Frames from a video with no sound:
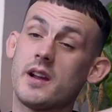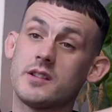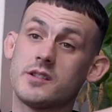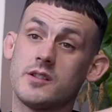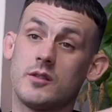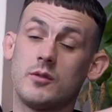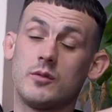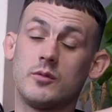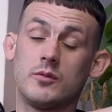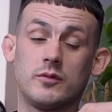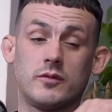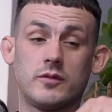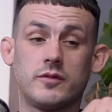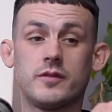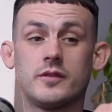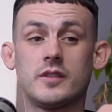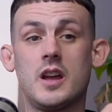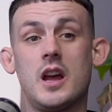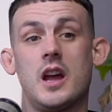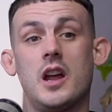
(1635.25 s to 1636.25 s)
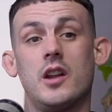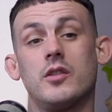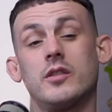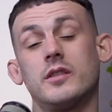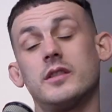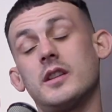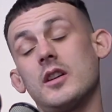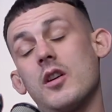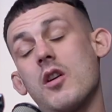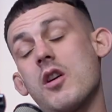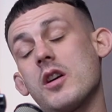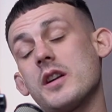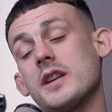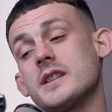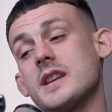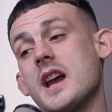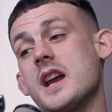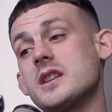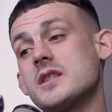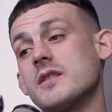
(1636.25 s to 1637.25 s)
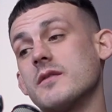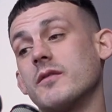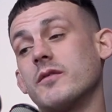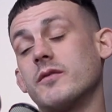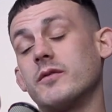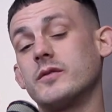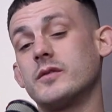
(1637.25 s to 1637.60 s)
So to the organisation